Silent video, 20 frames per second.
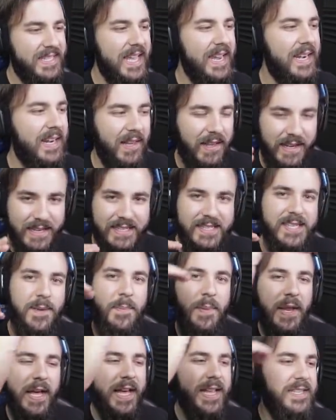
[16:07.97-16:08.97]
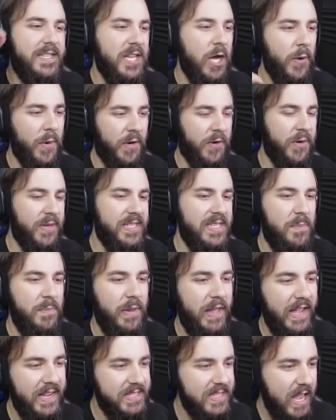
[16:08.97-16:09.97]
getting a lot of zip lines going across the
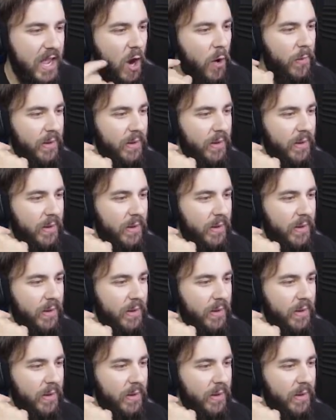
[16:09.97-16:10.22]
place.